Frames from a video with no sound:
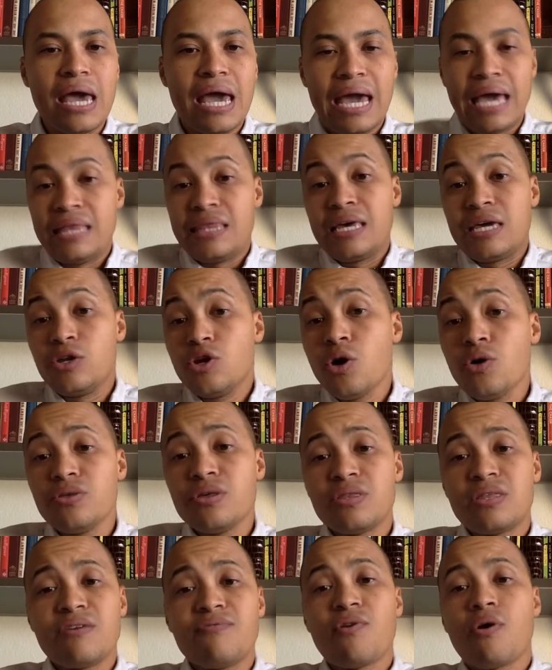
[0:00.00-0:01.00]
and they know
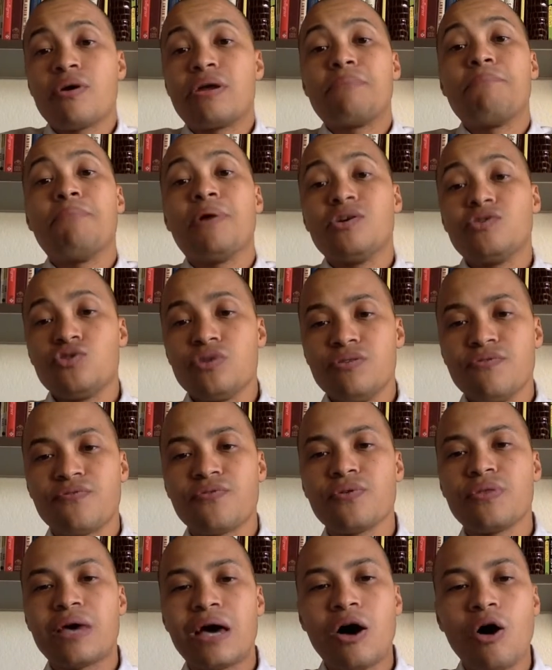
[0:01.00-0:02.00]
that they've already budgeted
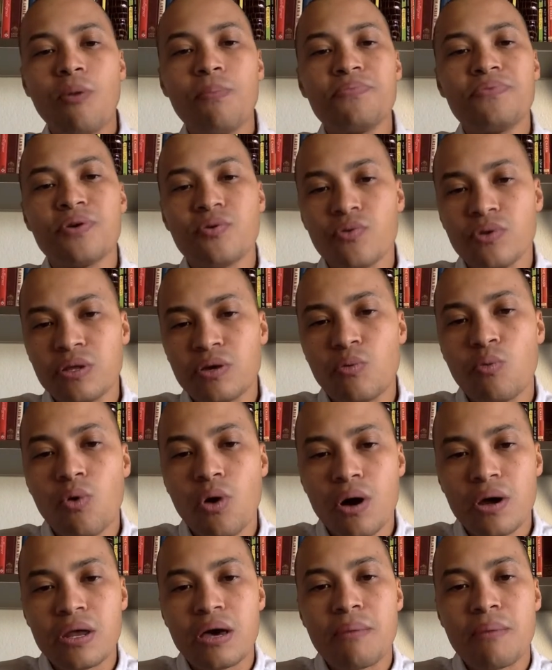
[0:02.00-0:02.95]
for the help they really want